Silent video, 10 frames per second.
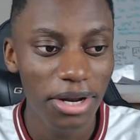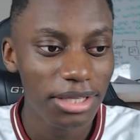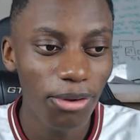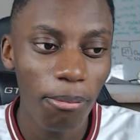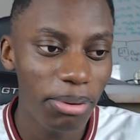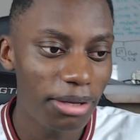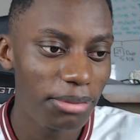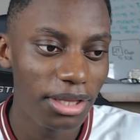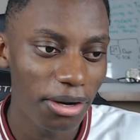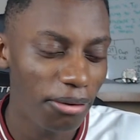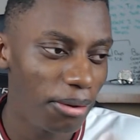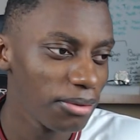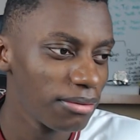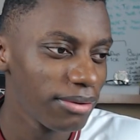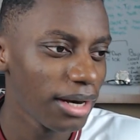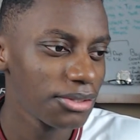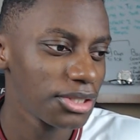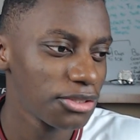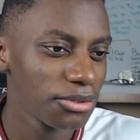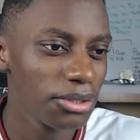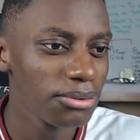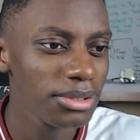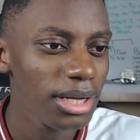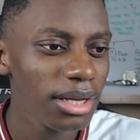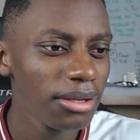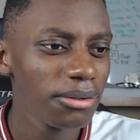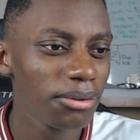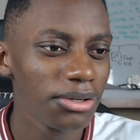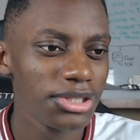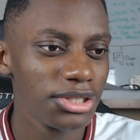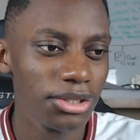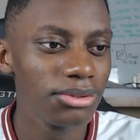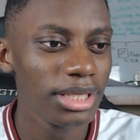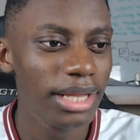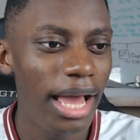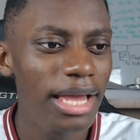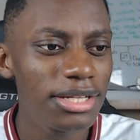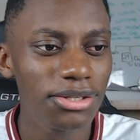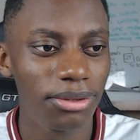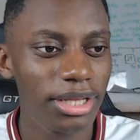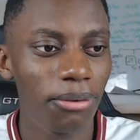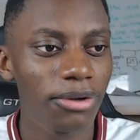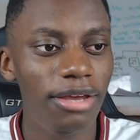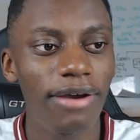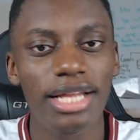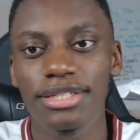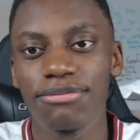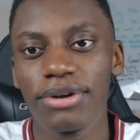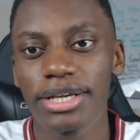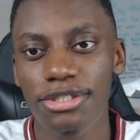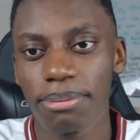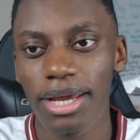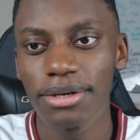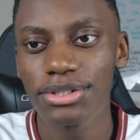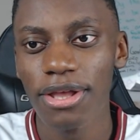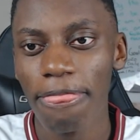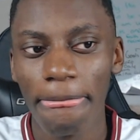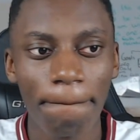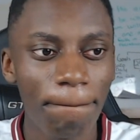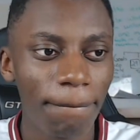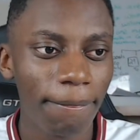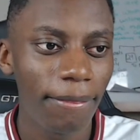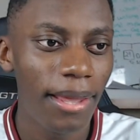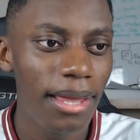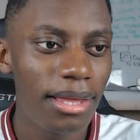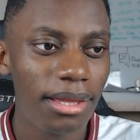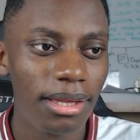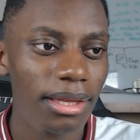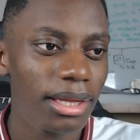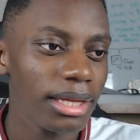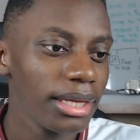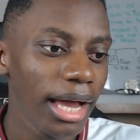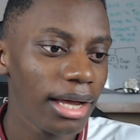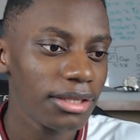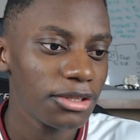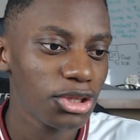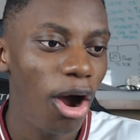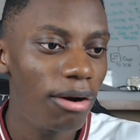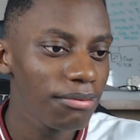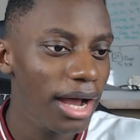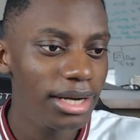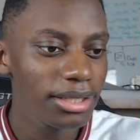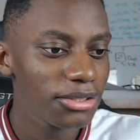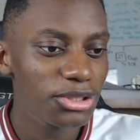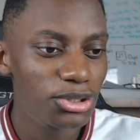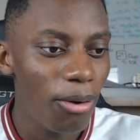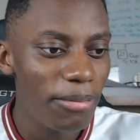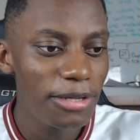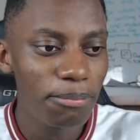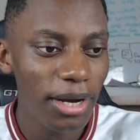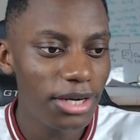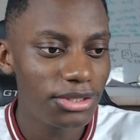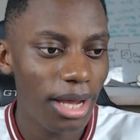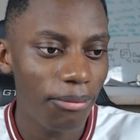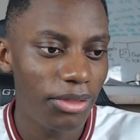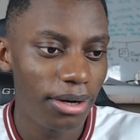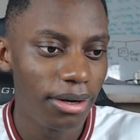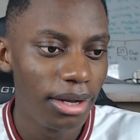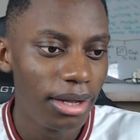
Don't bring me the coronavirus excuse. They're just using that so they don't give Hansi Flick his players. Tavan. There's so many players out there.